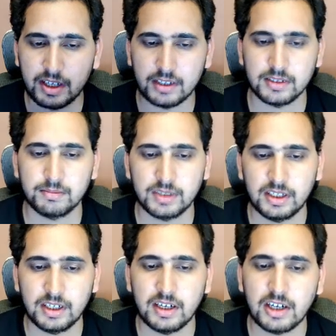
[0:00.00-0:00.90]
mechanism,
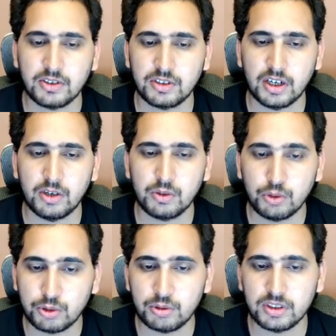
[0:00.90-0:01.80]
right? And let's try to
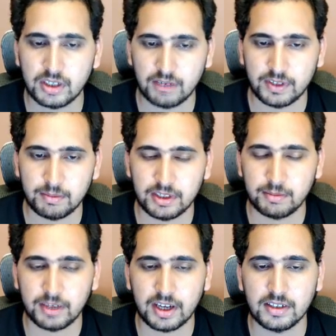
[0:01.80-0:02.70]
go through this recovery
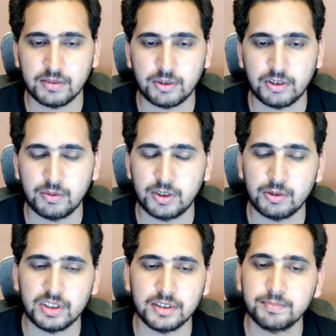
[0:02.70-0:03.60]
mechanism. What do we
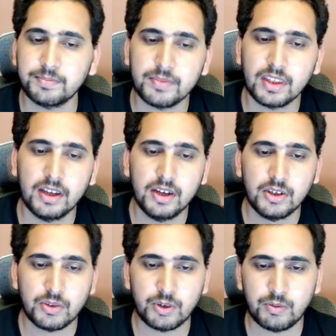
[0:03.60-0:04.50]
do here?
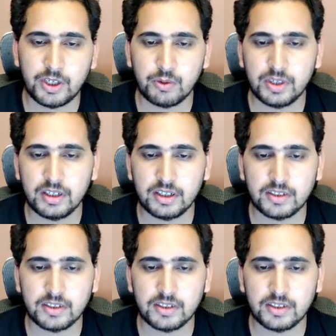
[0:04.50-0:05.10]
So what we do here